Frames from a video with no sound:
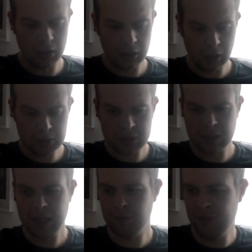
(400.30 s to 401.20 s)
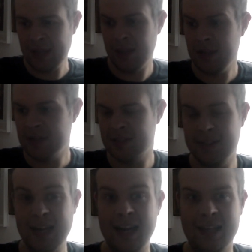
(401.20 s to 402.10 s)
underneath these
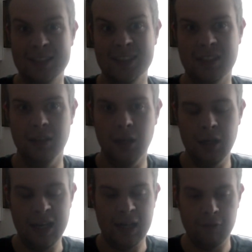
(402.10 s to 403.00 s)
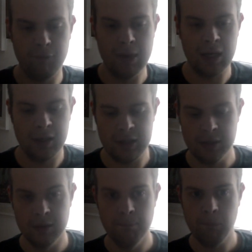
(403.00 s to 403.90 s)
desk, I have my
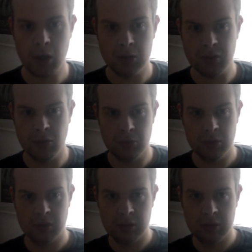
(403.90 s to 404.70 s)
model,